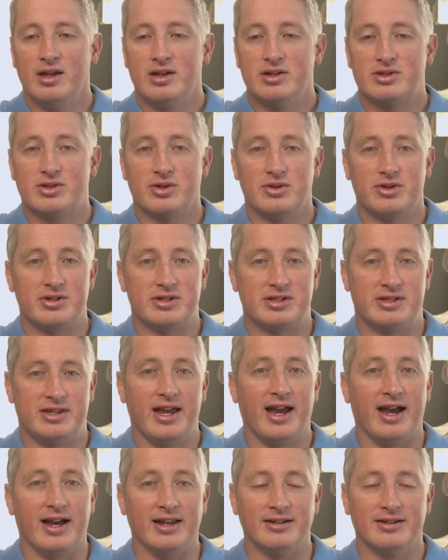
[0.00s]
So there's
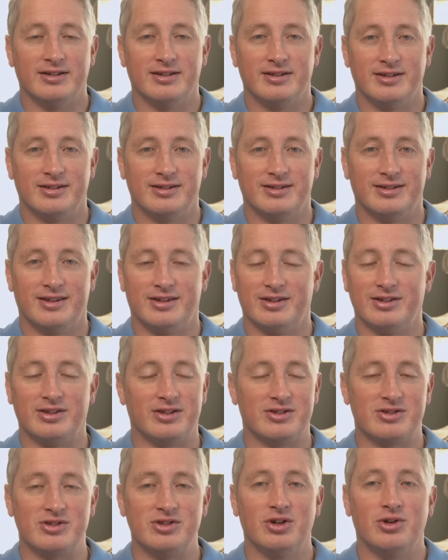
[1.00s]
that.
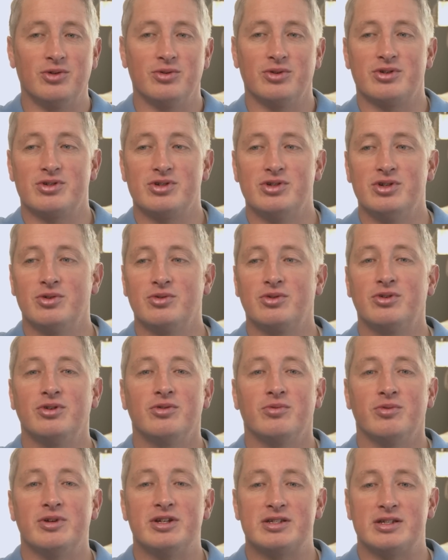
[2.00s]
There's no
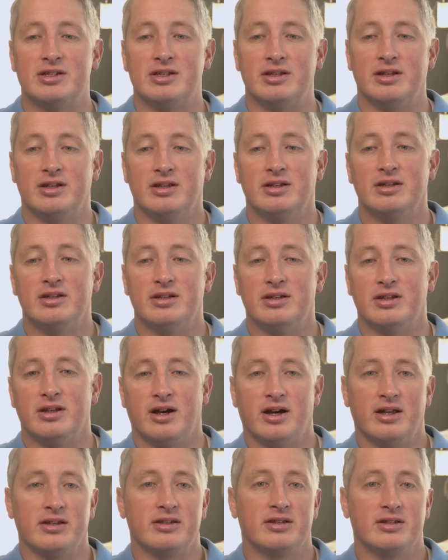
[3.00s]
good reason
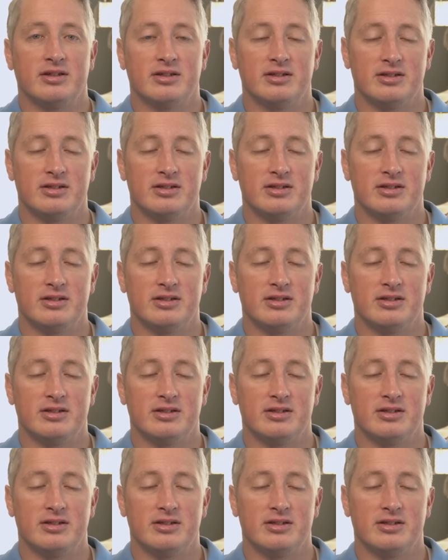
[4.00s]
not.